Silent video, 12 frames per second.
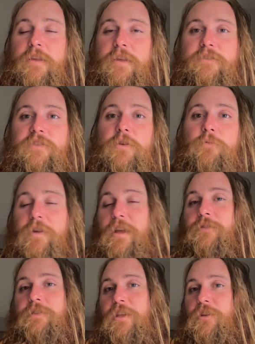someone
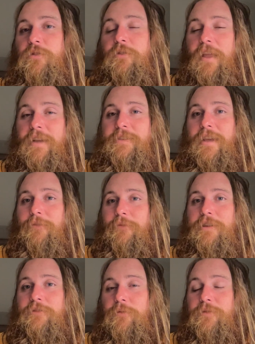else can utilize that
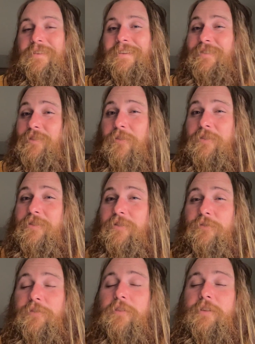resource, and as long as they're
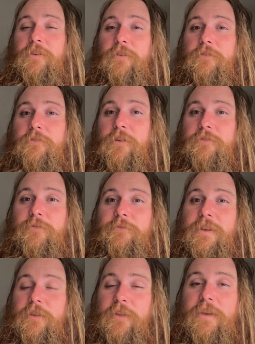following all the laws and
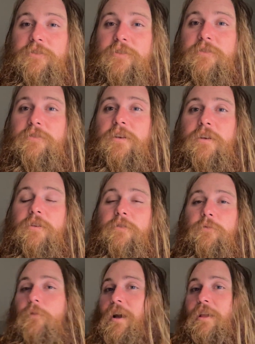regulations,
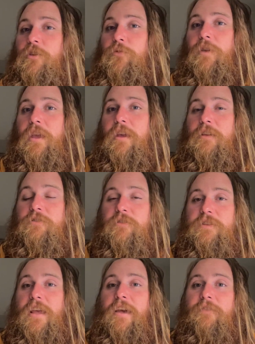why you can't
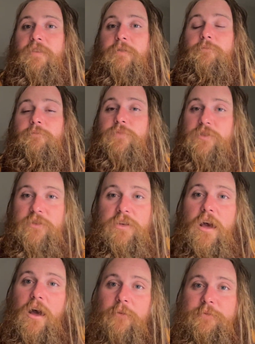just have them
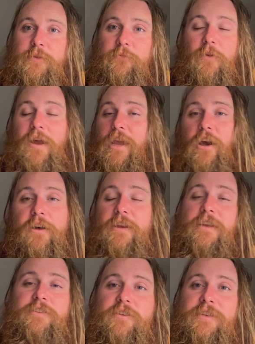stopped, why
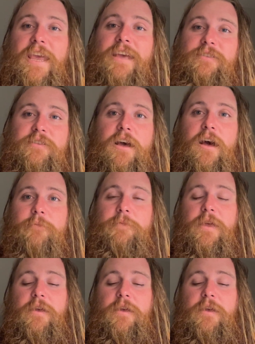hunting just can't stop.